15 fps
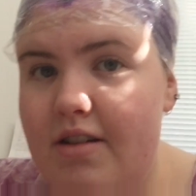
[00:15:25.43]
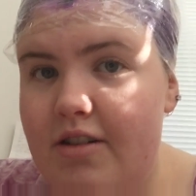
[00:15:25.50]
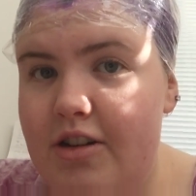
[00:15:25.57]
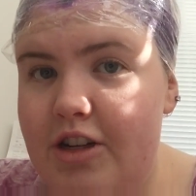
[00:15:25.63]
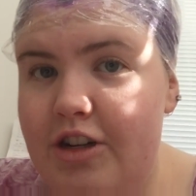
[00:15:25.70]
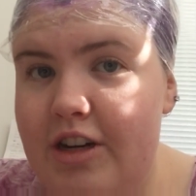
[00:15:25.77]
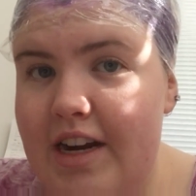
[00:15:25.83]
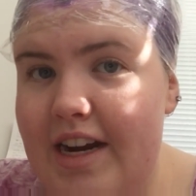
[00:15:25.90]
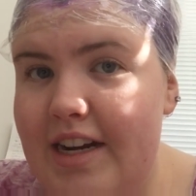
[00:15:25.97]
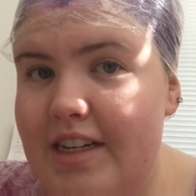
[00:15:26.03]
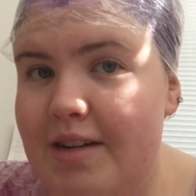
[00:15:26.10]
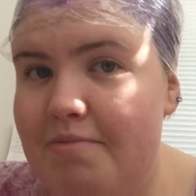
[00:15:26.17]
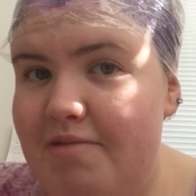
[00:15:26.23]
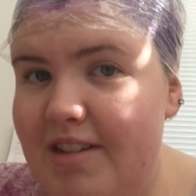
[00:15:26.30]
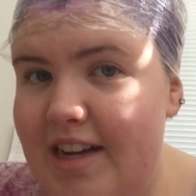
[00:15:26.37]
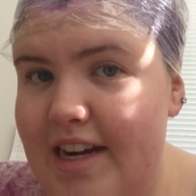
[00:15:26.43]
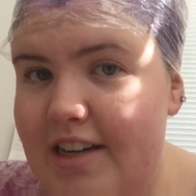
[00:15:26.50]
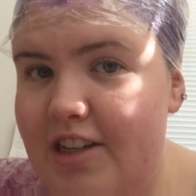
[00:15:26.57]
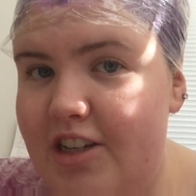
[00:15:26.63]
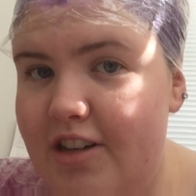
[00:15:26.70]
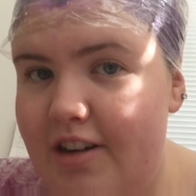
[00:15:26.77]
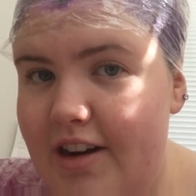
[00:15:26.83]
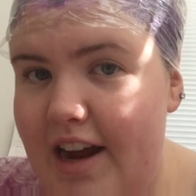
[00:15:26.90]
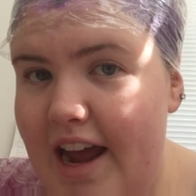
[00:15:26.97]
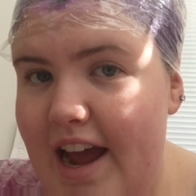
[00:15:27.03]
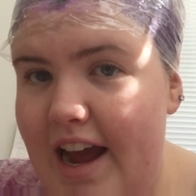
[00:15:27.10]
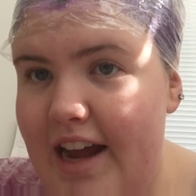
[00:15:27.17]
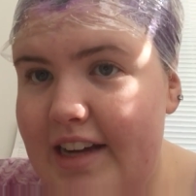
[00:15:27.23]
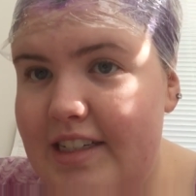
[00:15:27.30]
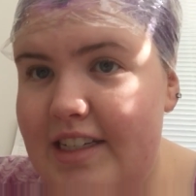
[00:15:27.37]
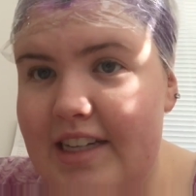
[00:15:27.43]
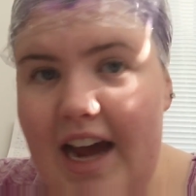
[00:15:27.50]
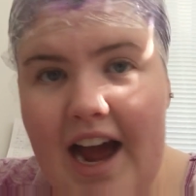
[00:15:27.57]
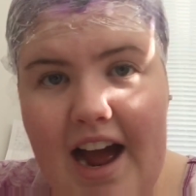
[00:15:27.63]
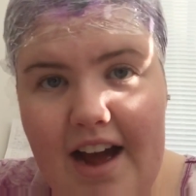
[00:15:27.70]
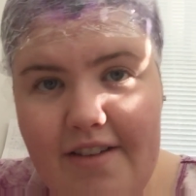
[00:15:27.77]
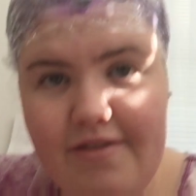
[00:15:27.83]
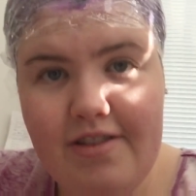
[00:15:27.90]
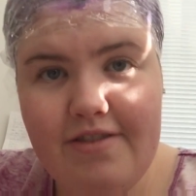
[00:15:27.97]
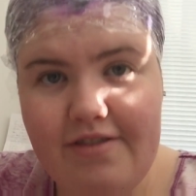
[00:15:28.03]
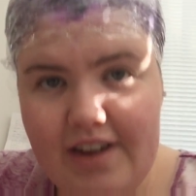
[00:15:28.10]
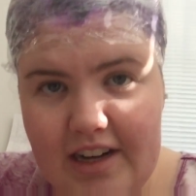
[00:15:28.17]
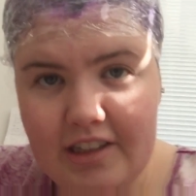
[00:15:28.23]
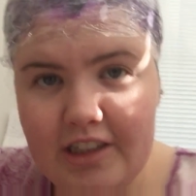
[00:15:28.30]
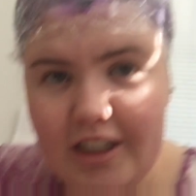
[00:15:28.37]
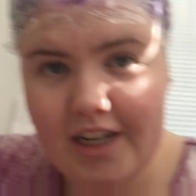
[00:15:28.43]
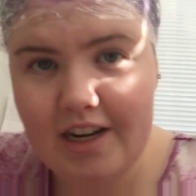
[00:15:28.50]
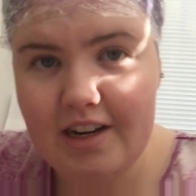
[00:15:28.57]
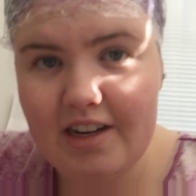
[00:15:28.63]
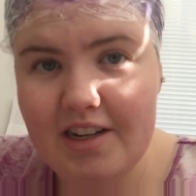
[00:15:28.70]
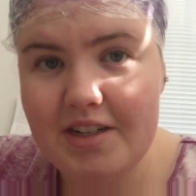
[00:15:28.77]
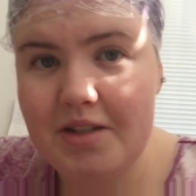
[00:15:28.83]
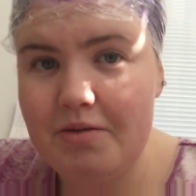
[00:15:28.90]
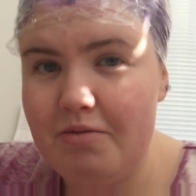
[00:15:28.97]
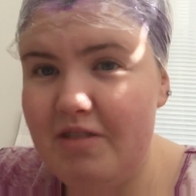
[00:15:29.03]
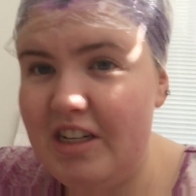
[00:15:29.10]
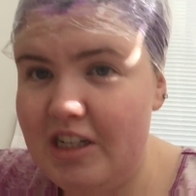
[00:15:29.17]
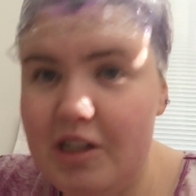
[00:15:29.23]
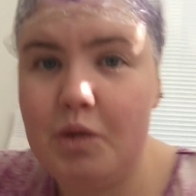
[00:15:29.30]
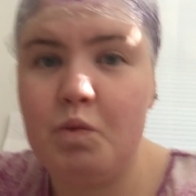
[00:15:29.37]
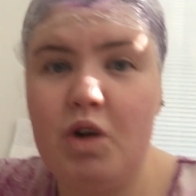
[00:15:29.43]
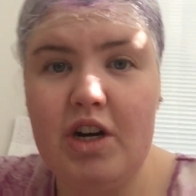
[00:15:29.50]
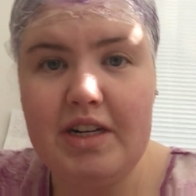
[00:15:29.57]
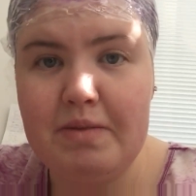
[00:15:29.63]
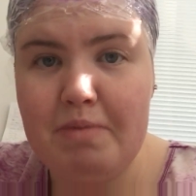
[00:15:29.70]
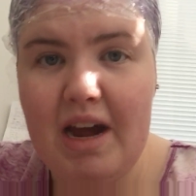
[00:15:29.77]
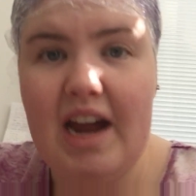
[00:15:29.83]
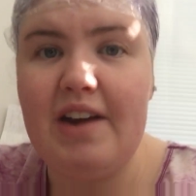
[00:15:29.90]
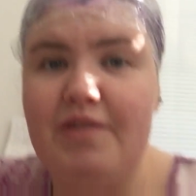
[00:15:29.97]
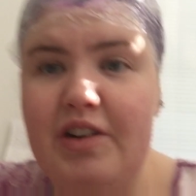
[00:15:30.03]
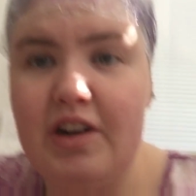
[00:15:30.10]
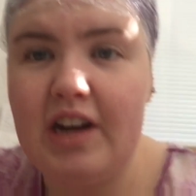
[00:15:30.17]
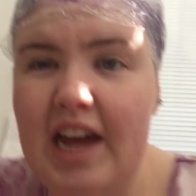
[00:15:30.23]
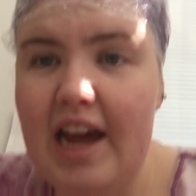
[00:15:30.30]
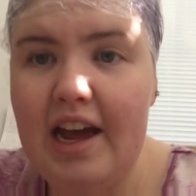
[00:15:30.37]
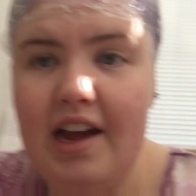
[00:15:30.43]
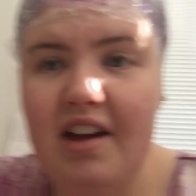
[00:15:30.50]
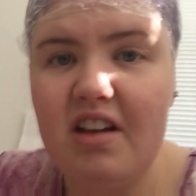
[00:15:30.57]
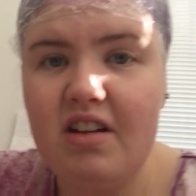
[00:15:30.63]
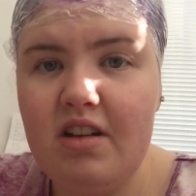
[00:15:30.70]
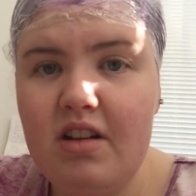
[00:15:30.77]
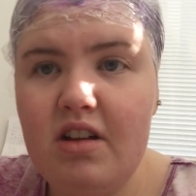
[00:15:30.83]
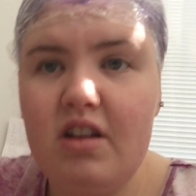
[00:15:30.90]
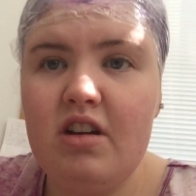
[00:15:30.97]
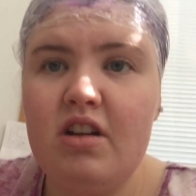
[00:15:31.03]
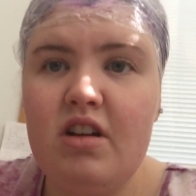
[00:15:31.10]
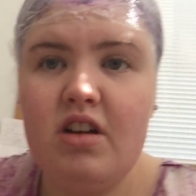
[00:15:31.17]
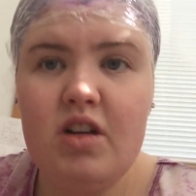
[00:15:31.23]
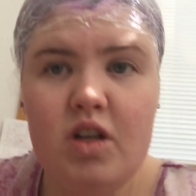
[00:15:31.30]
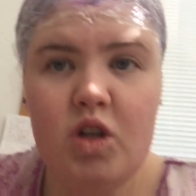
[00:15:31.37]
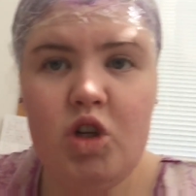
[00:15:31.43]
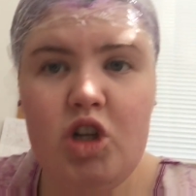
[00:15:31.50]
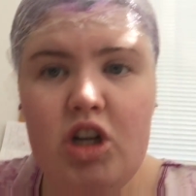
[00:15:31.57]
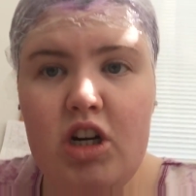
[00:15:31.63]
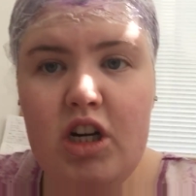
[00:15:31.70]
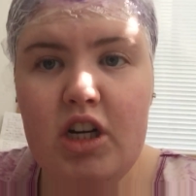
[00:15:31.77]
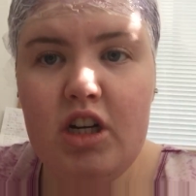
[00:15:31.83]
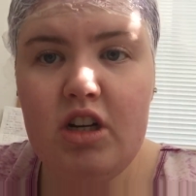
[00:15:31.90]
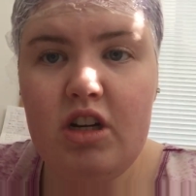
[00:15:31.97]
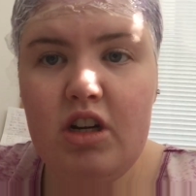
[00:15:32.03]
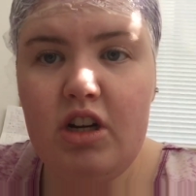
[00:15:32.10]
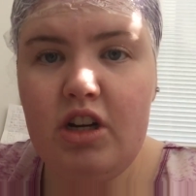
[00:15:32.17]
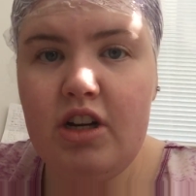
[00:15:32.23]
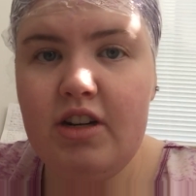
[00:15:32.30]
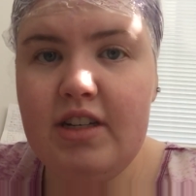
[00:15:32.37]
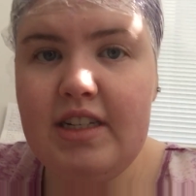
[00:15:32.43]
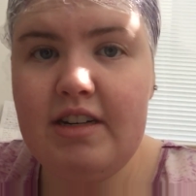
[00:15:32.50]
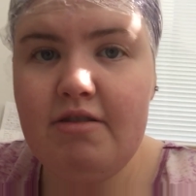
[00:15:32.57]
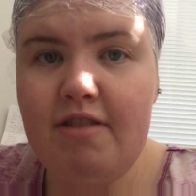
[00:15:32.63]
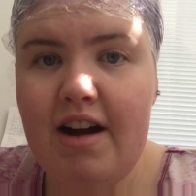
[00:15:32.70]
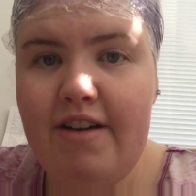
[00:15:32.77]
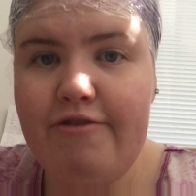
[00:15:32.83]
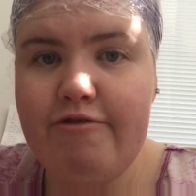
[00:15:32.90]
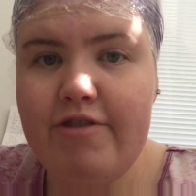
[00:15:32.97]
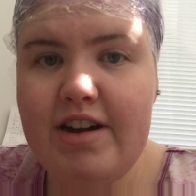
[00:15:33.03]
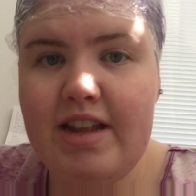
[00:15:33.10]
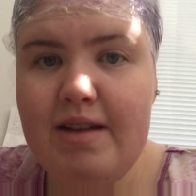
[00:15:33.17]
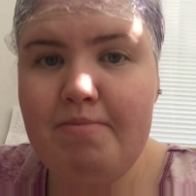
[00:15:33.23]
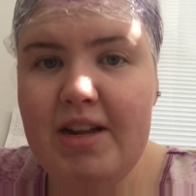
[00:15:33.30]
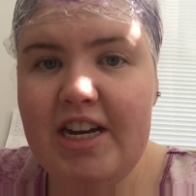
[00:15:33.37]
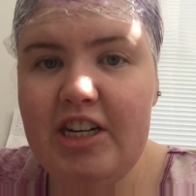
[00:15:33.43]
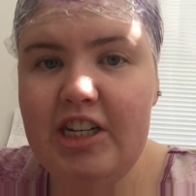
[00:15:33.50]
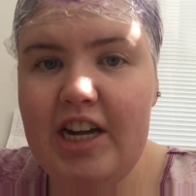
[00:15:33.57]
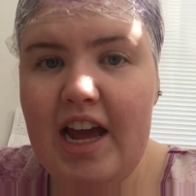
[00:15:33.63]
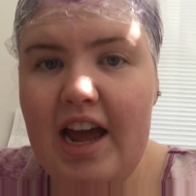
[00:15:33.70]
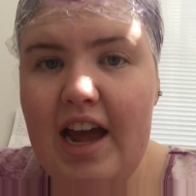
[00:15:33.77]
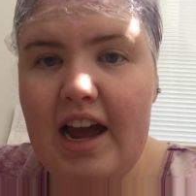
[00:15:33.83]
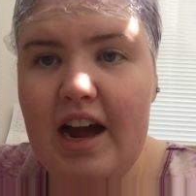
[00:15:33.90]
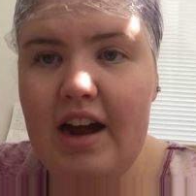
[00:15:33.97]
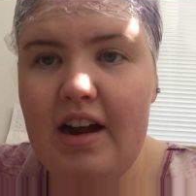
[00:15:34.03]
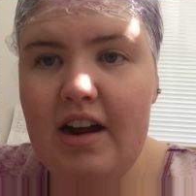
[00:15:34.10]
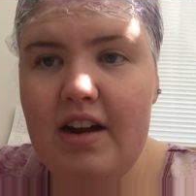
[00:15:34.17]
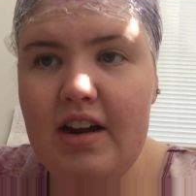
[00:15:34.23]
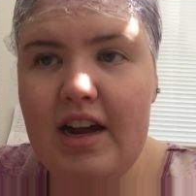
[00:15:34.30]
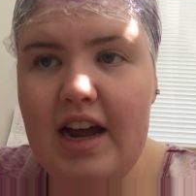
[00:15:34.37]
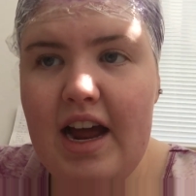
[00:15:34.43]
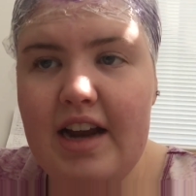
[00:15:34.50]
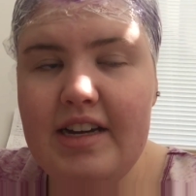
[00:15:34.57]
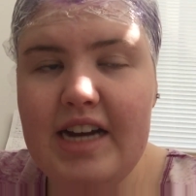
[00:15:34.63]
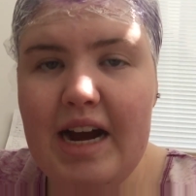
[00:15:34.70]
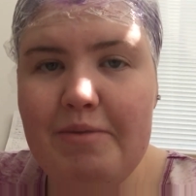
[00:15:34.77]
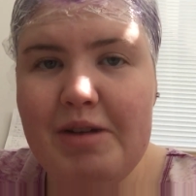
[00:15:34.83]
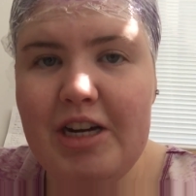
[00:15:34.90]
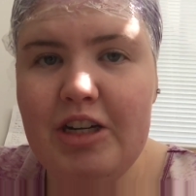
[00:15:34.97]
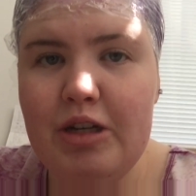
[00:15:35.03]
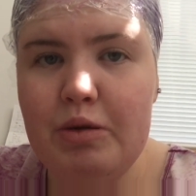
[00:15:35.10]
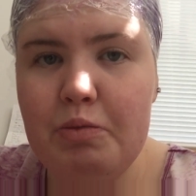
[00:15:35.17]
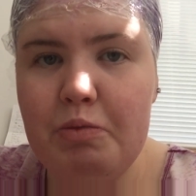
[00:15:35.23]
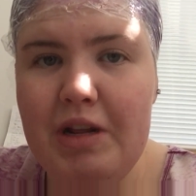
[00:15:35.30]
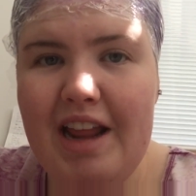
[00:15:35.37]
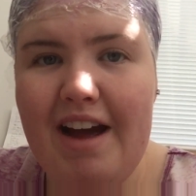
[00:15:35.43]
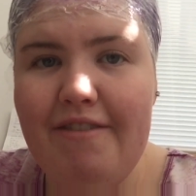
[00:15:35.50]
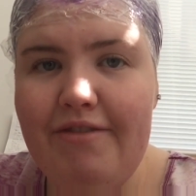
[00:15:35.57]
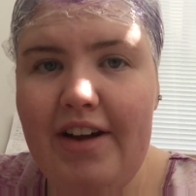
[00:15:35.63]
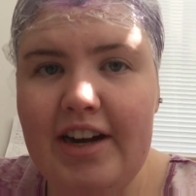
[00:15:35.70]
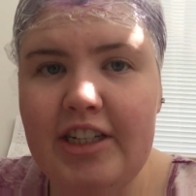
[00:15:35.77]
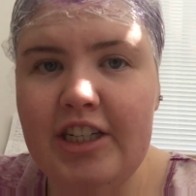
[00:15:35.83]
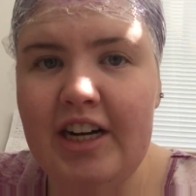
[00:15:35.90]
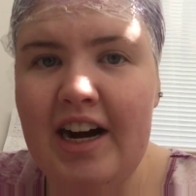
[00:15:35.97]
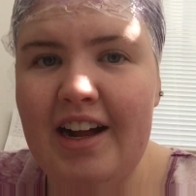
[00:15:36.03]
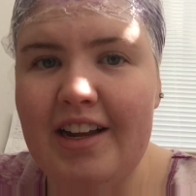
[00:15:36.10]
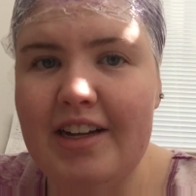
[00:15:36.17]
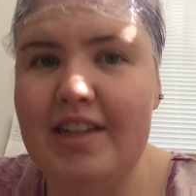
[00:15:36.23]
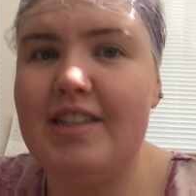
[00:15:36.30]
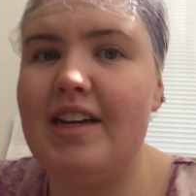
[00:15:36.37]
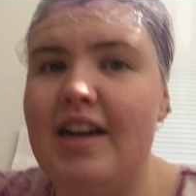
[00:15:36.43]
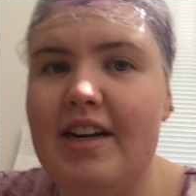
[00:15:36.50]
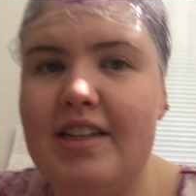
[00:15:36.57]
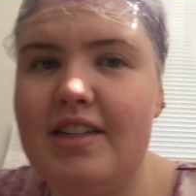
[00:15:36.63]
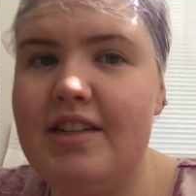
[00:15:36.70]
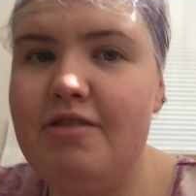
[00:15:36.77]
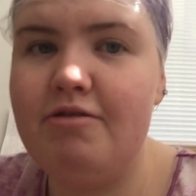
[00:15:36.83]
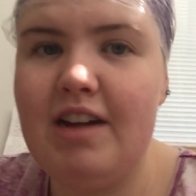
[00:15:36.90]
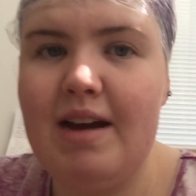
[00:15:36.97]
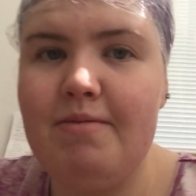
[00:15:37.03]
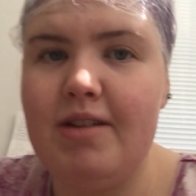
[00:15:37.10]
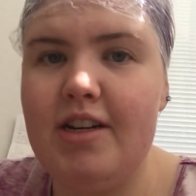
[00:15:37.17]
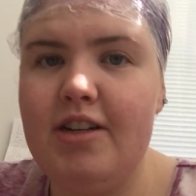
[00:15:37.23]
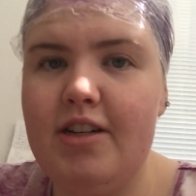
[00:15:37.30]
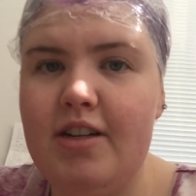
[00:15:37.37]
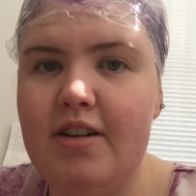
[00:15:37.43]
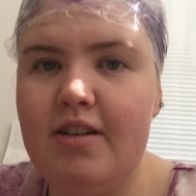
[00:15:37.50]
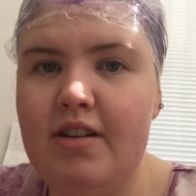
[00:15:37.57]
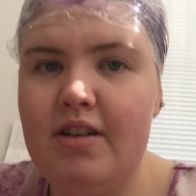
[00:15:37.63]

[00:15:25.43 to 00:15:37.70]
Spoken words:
you need to bleach your hair to have the fashion colours, which is what is bad for your hair. So you could still have really bleached hair and damaged without fashion colours, and it's still damaged.